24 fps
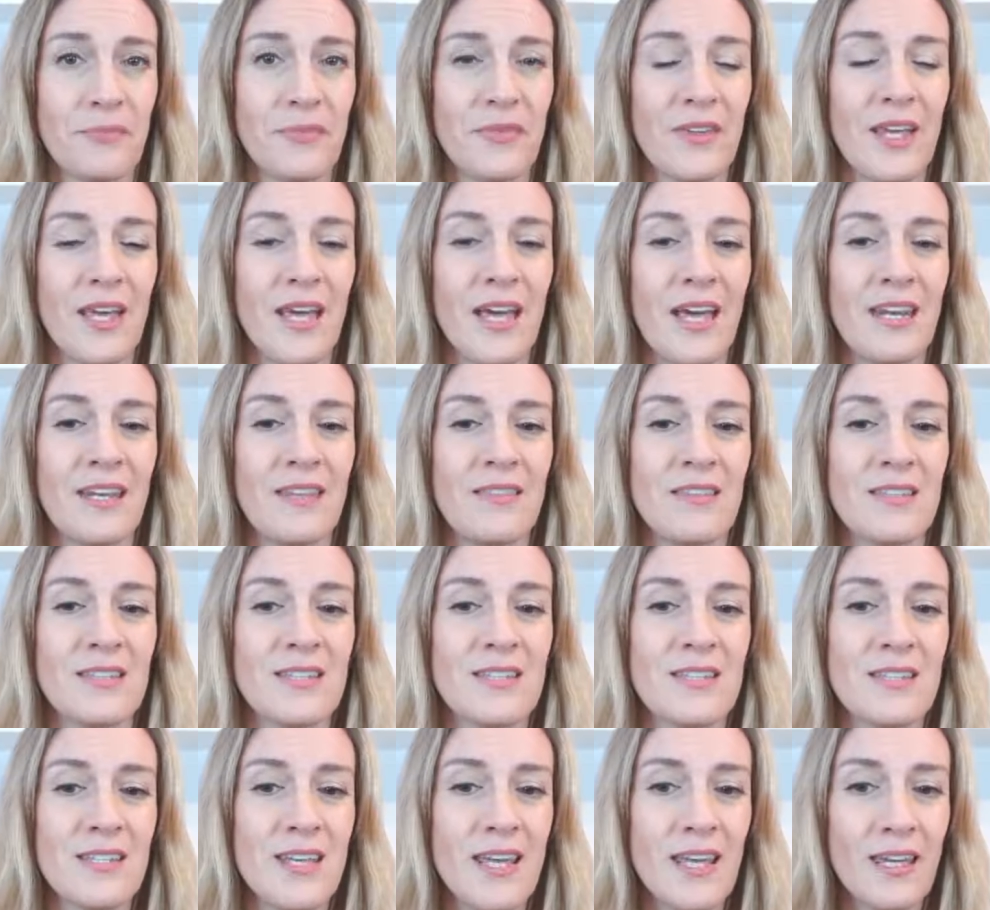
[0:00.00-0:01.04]
And in the
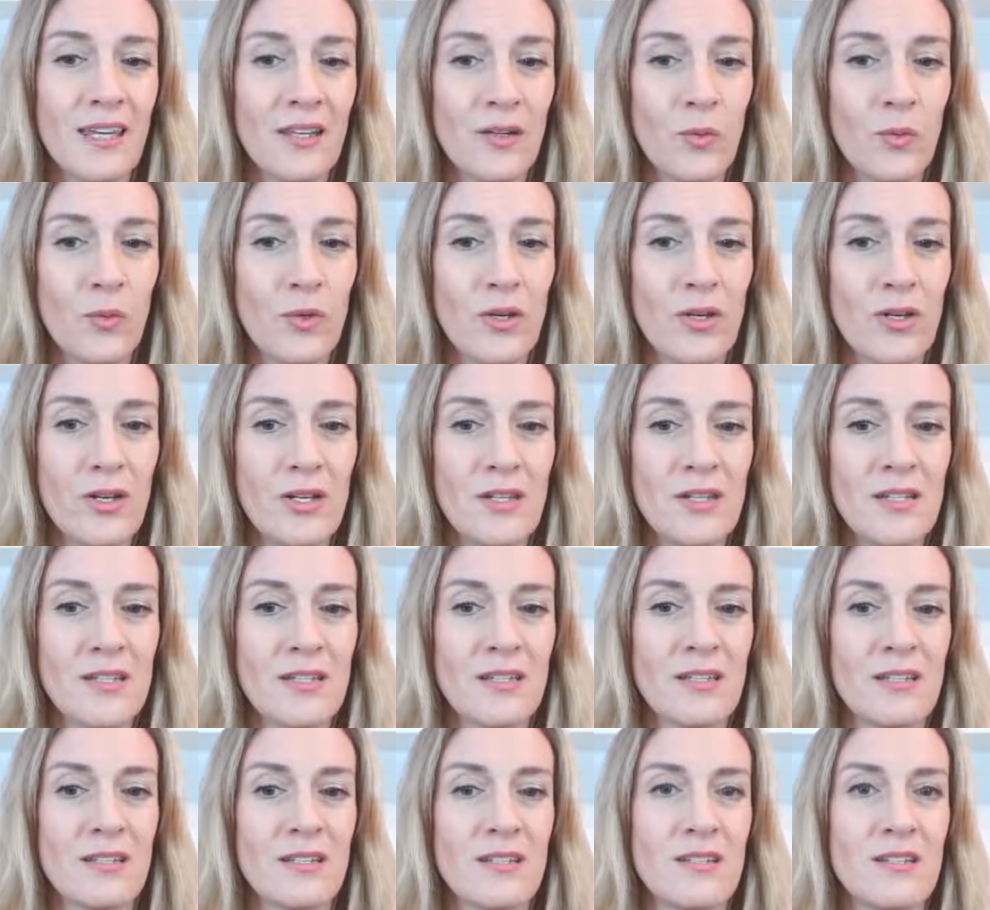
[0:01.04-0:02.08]
second word,
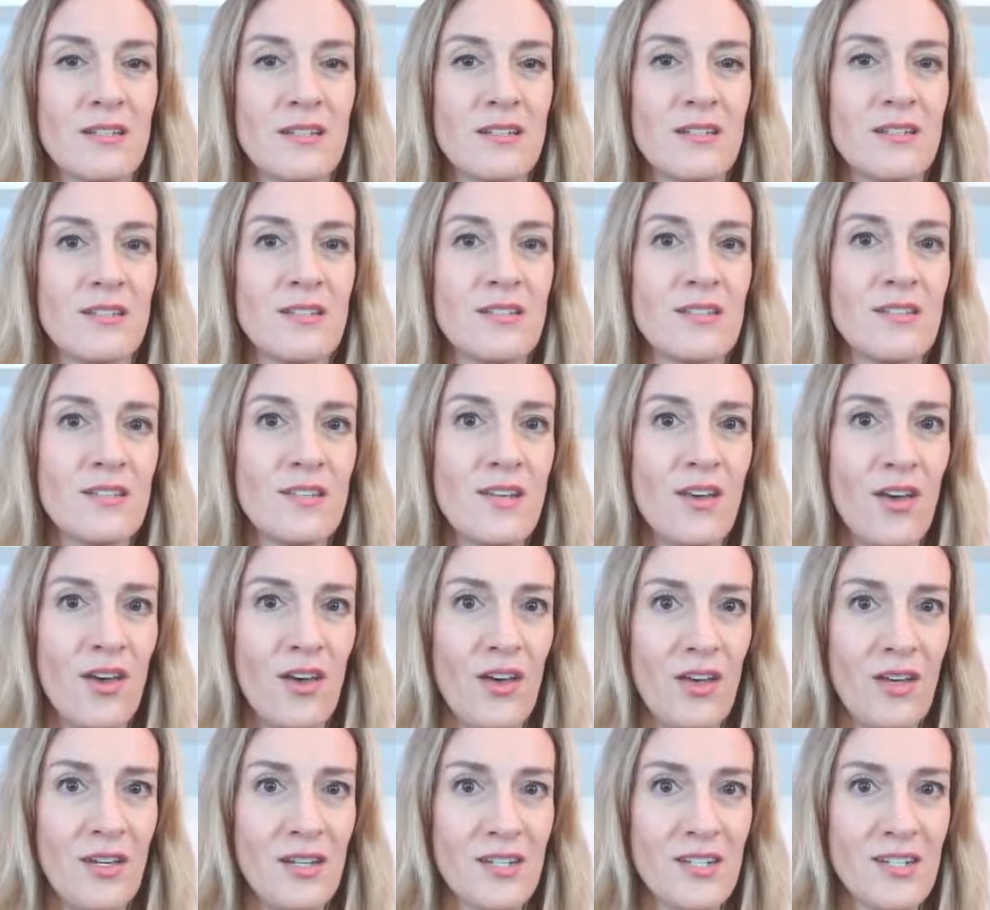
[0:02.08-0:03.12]

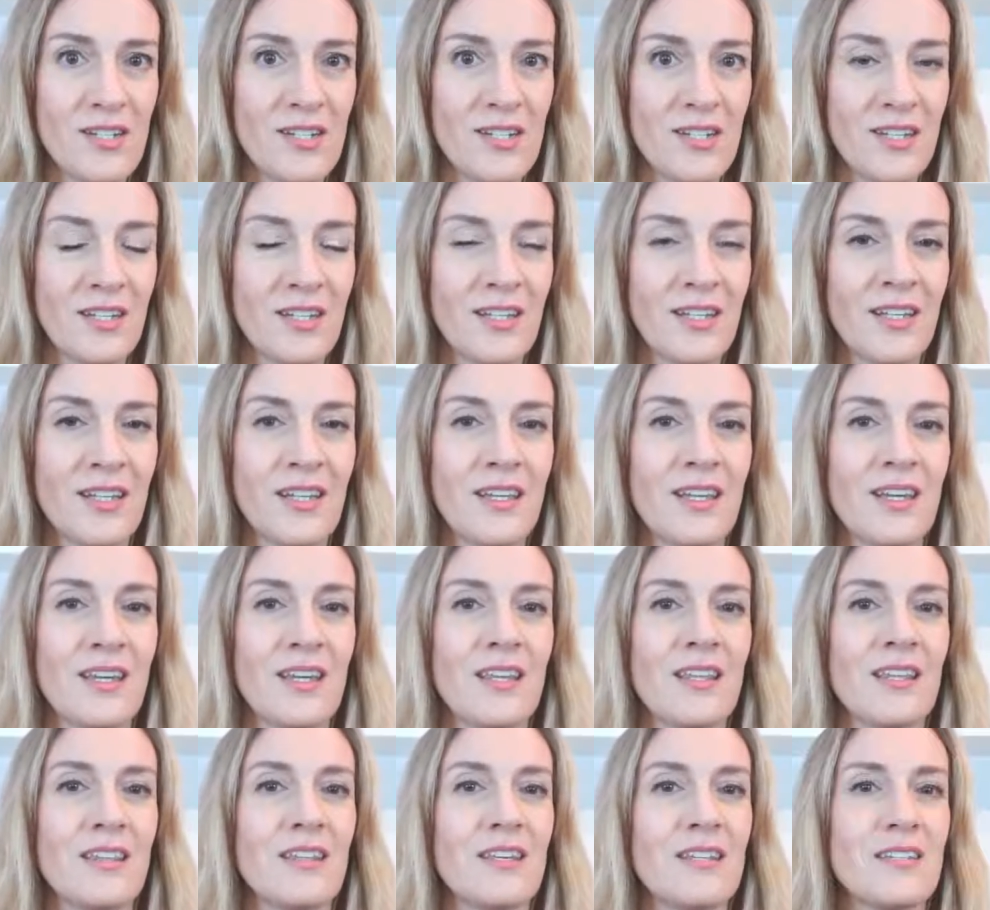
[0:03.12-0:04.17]
dessert,
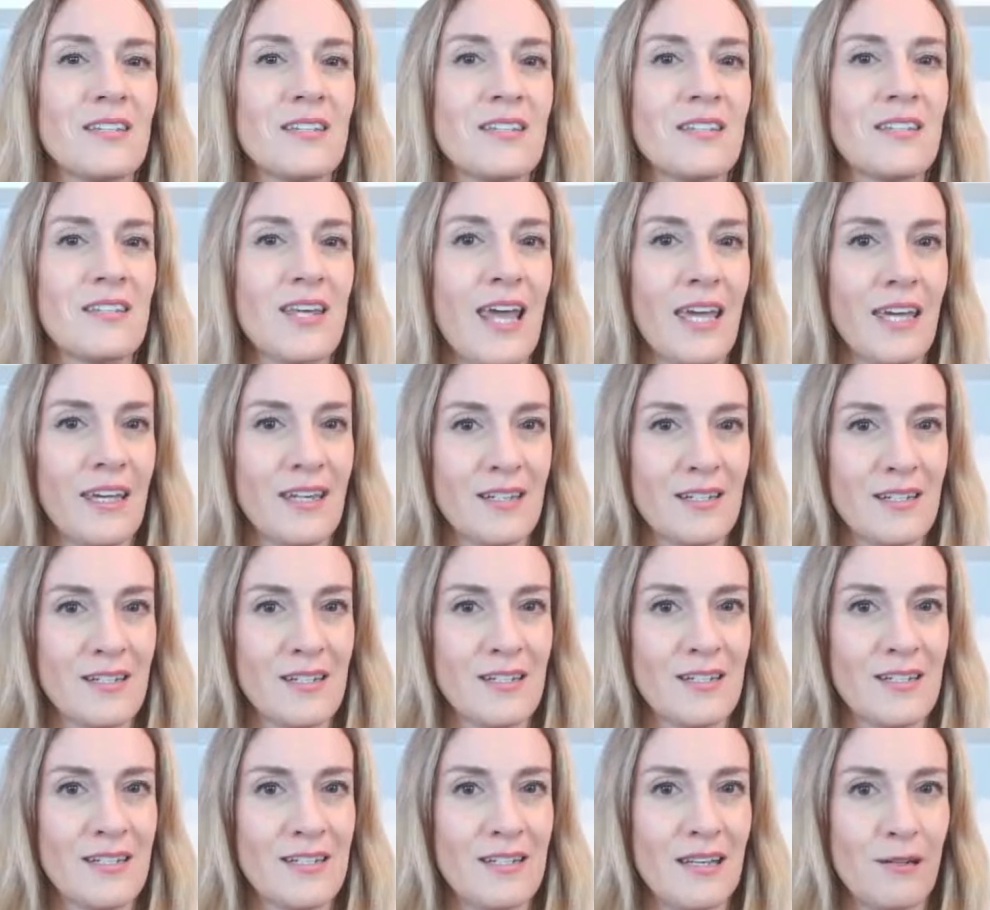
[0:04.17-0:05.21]
the second
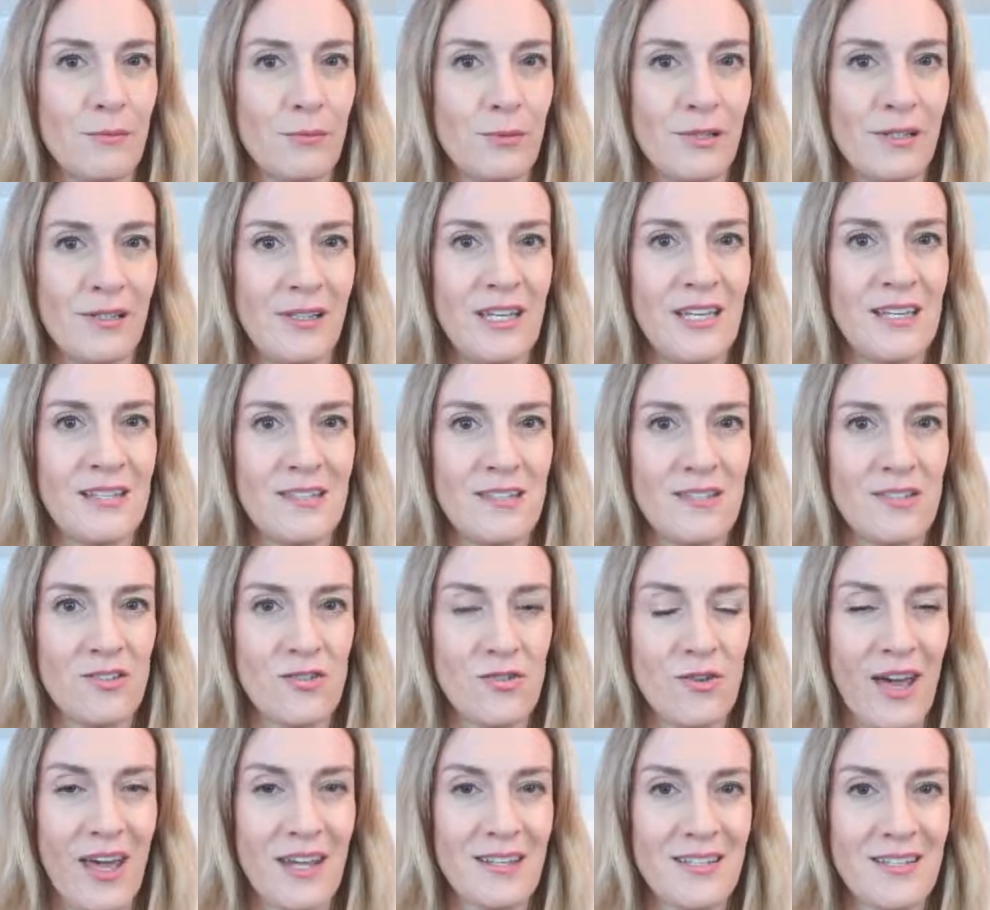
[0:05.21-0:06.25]
syllable is
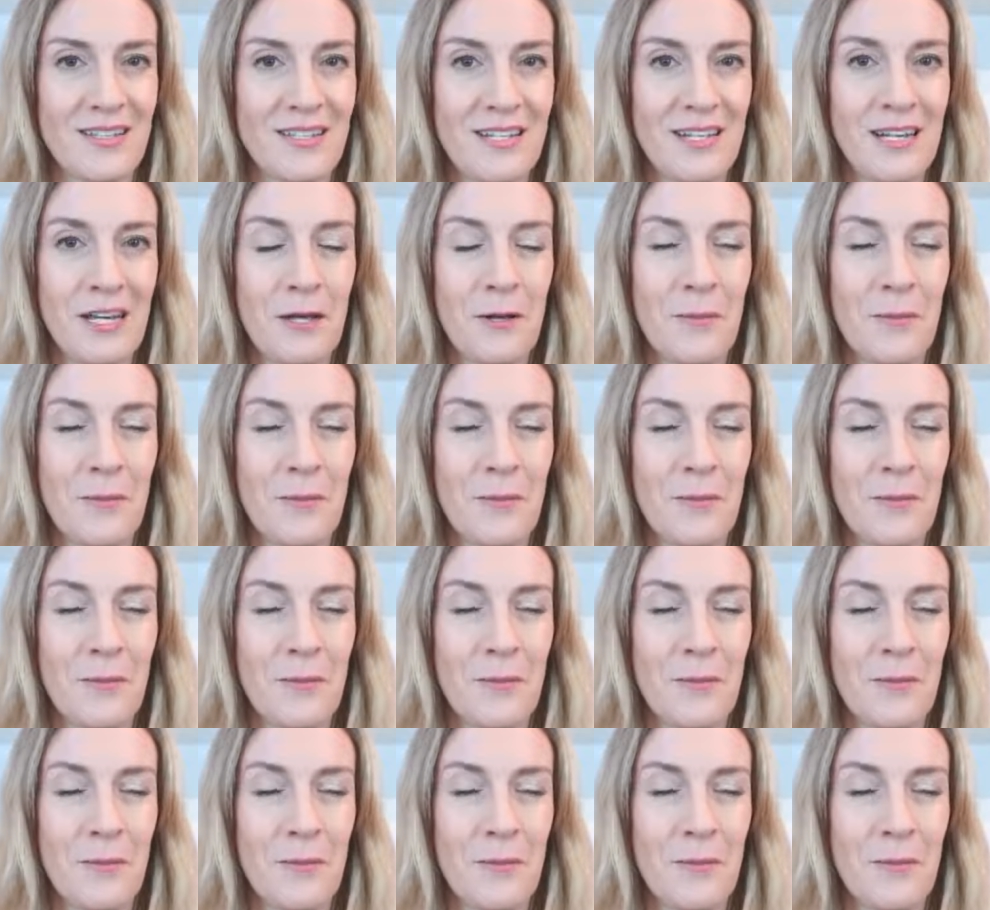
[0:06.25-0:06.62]
stressed.